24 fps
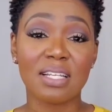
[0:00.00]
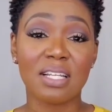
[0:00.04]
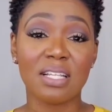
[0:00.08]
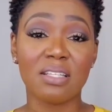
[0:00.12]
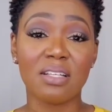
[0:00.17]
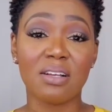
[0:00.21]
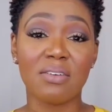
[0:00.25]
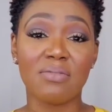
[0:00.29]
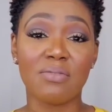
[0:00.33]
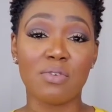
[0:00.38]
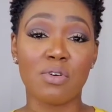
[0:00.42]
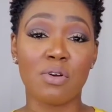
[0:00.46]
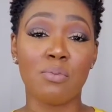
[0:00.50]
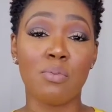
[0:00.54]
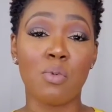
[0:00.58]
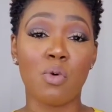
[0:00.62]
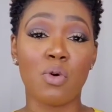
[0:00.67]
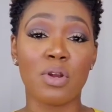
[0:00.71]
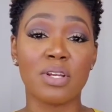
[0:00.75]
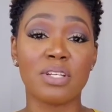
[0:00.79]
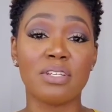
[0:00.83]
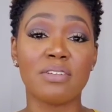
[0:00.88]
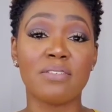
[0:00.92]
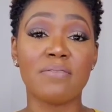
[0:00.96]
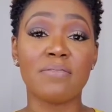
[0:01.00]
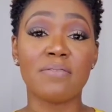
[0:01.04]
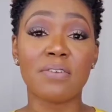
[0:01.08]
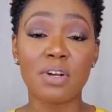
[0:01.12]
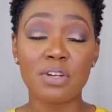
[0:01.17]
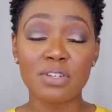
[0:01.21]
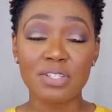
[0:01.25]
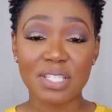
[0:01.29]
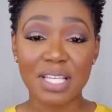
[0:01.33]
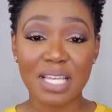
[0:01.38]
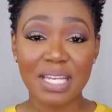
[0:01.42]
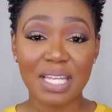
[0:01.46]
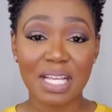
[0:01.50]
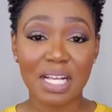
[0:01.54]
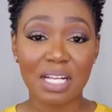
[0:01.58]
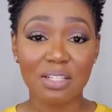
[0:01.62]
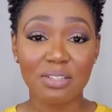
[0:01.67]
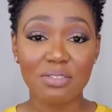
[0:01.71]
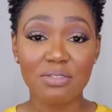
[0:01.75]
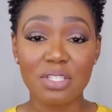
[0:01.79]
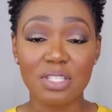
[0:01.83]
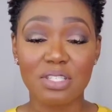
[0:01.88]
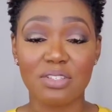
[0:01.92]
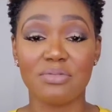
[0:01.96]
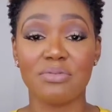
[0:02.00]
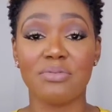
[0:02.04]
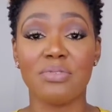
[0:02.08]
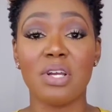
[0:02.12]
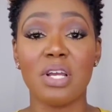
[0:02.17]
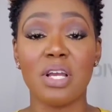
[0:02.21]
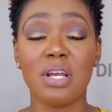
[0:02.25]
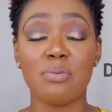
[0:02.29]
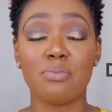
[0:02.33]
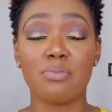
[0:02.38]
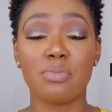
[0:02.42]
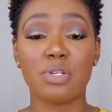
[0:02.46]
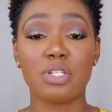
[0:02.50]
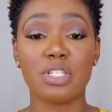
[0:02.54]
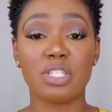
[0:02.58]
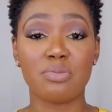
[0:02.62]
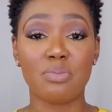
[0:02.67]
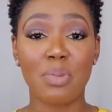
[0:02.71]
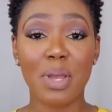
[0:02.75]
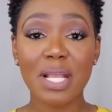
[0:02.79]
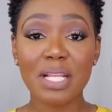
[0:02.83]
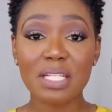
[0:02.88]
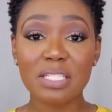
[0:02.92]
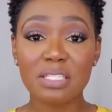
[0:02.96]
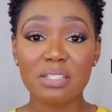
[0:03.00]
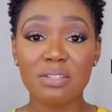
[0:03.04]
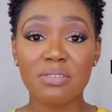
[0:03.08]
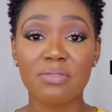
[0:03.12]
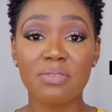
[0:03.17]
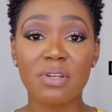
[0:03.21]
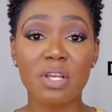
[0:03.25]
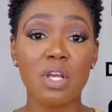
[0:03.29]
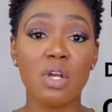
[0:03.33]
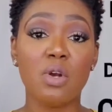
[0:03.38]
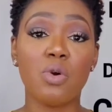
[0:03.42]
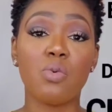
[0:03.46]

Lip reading: of look for a more diverse and inclusive perspective?